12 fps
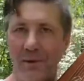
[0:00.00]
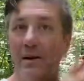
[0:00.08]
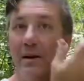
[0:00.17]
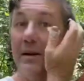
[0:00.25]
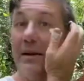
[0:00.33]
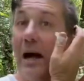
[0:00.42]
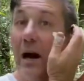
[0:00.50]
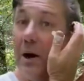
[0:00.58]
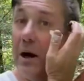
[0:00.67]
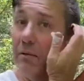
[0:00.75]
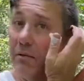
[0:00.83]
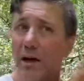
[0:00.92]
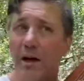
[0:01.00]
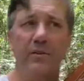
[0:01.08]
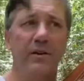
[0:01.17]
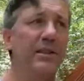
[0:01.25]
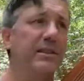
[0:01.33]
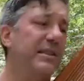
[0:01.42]
Now I have love
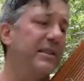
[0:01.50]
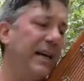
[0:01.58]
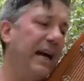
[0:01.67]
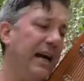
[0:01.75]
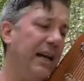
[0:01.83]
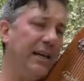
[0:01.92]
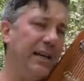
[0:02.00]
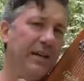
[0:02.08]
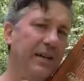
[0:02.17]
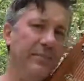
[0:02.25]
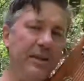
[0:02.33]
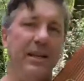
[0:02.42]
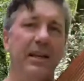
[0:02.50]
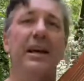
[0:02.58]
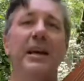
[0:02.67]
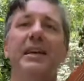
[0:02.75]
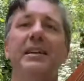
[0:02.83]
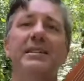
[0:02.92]
inside me,
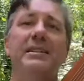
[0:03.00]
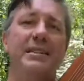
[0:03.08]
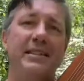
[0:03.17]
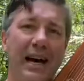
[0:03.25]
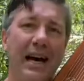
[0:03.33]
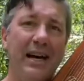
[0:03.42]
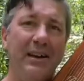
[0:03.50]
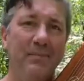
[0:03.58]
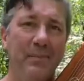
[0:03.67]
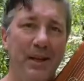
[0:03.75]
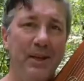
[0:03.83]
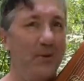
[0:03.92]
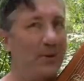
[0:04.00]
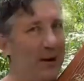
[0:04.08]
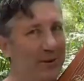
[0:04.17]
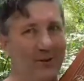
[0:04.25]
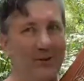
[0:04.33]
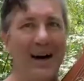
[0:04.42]

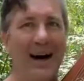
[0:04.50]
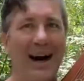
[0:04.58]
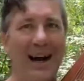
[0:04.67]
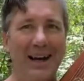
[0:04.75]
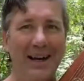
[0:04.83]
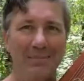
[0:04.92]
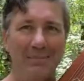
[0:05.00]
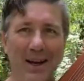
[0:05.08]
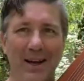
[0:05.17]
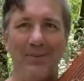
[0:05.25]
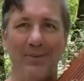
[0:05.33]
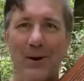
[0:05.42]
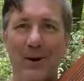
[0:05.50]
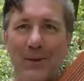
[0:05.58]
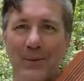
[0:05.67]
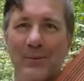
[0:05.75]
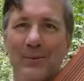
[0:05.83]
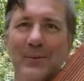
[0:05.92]
wherever I may
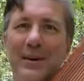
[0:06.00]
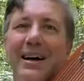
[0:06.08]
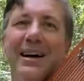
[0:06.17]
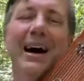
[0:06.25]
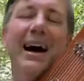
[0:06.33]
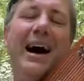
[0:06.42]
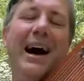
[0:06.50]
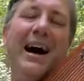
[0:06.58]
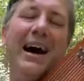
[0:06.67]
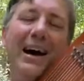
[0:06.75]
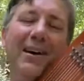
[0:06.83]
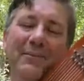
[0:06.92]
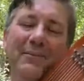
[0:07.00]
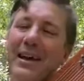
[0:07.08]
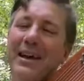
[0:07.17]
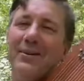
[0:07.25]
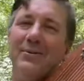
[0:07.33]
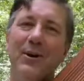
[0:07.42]
roam. I may
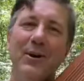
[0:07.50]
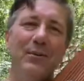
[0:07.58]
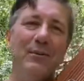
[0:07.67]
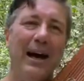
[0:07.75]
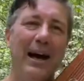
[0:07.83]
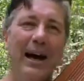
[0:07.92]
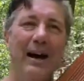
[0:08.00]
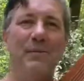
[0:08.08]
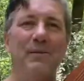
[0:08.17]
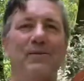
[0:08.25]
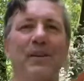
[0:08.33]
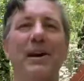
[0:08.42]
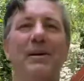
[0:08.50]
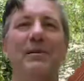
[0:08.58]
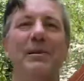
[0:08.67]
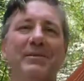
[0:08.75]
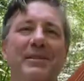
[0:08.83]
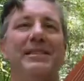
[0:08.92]
roam, I have my family
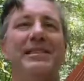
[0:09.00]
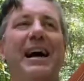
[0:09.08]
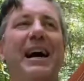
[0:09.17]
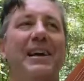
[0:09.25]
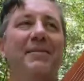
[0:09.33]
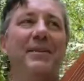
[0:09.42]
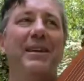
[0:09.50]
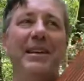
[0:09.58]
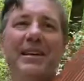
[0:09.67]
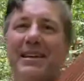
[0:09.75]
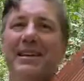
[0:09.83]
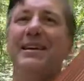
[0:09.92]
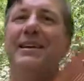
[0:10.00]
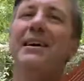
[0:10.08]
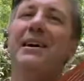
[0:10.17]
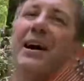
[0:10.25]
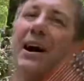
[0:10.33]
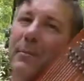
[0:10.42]
beside me,
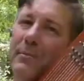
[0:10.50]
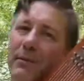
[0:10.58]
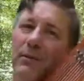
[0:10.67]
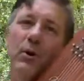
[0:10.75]
I'm never